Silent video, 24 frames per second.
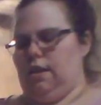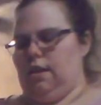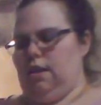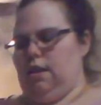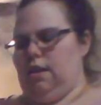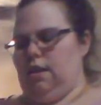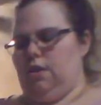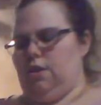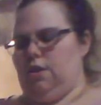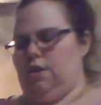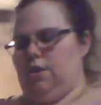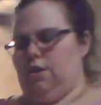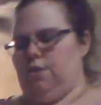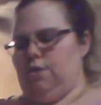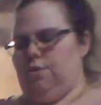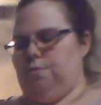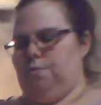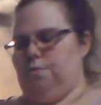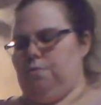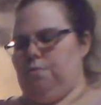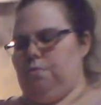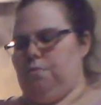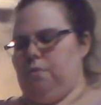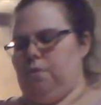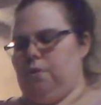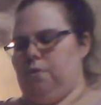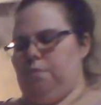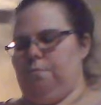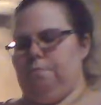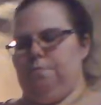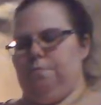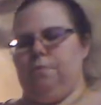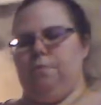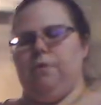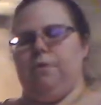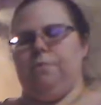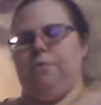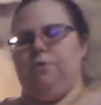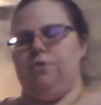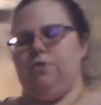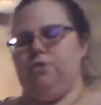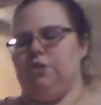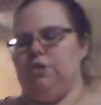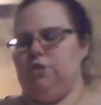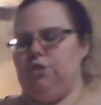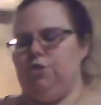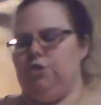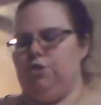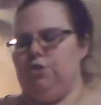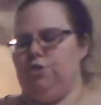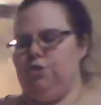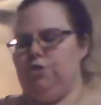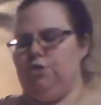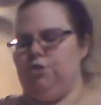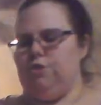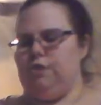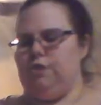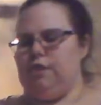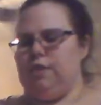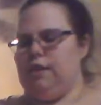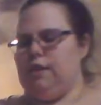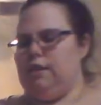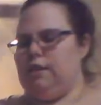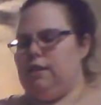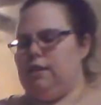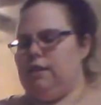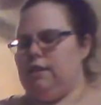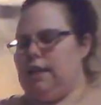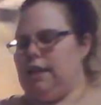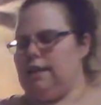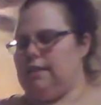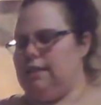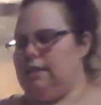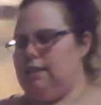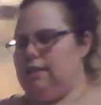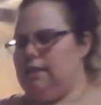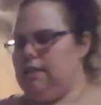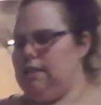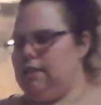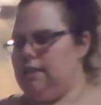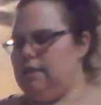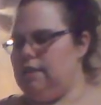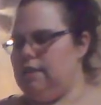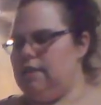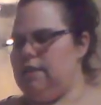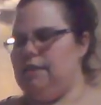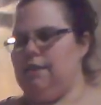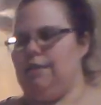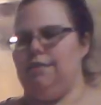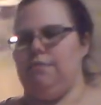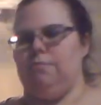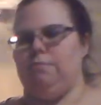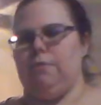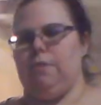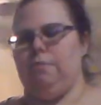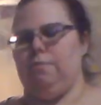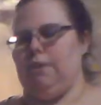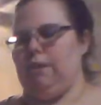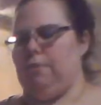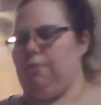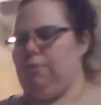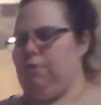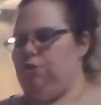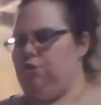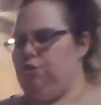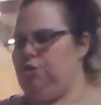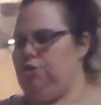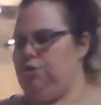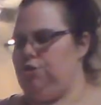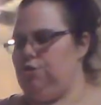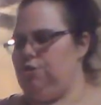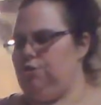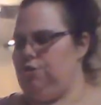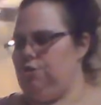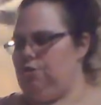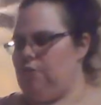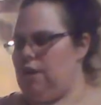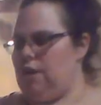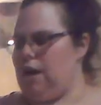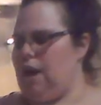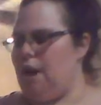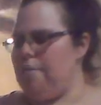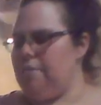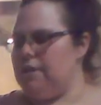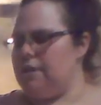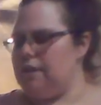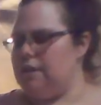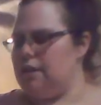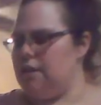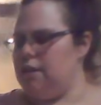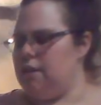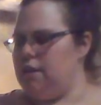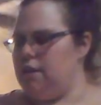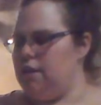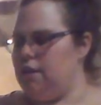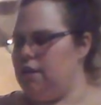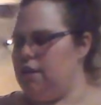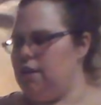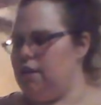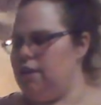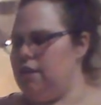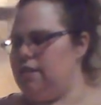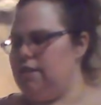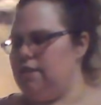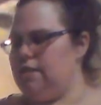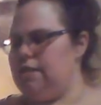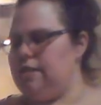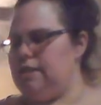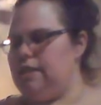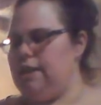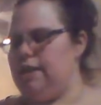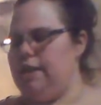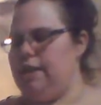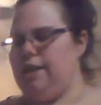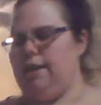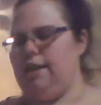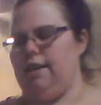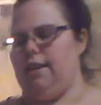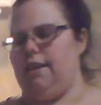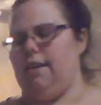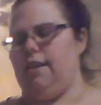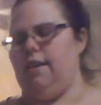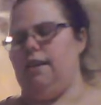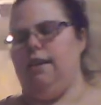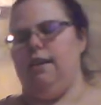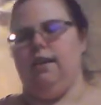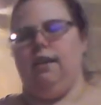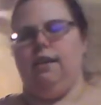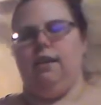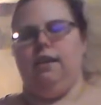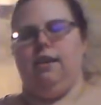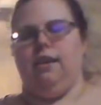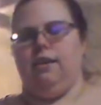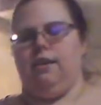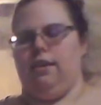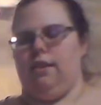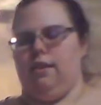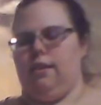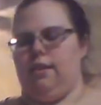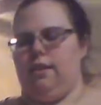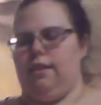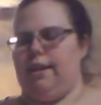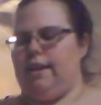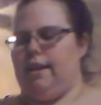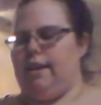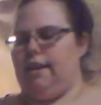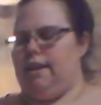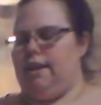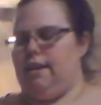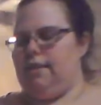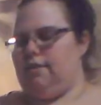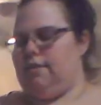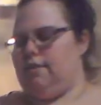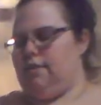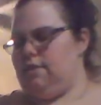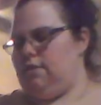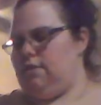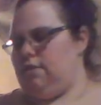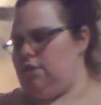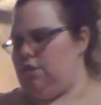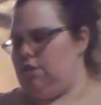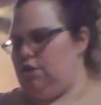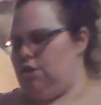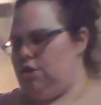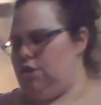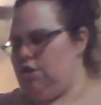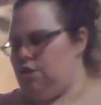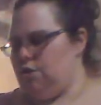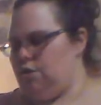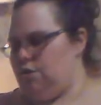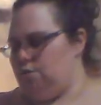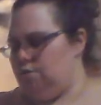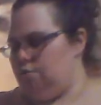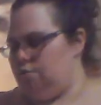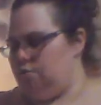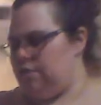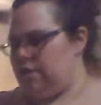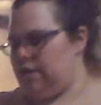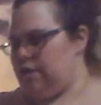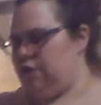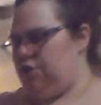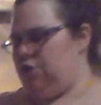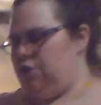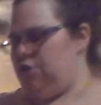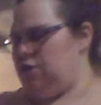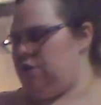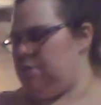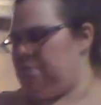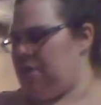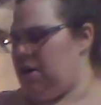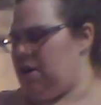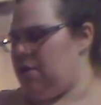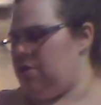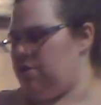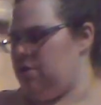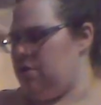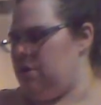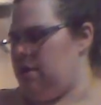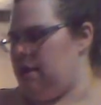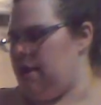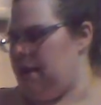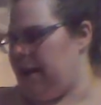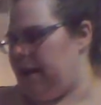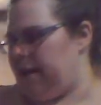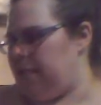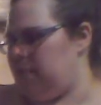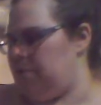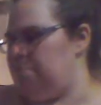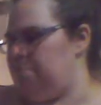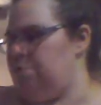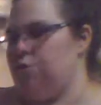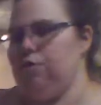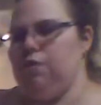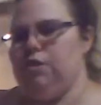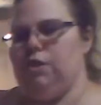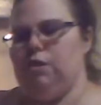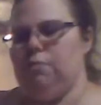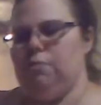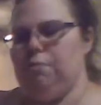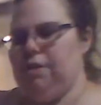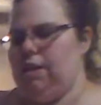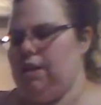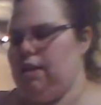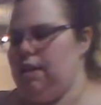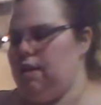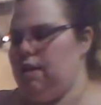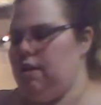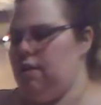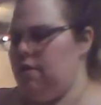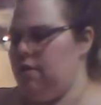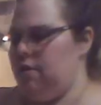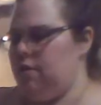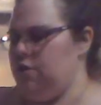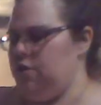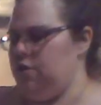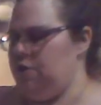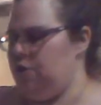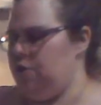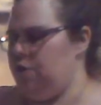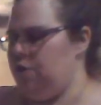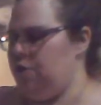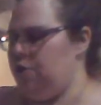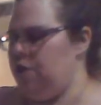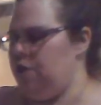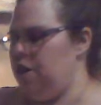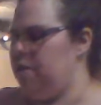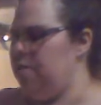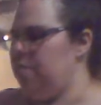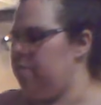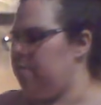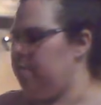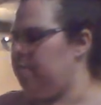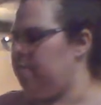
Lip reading: You know, a person who has celiac disease might be able to comment on here and say that, you know, cellulose powder has proven to be gluten-free.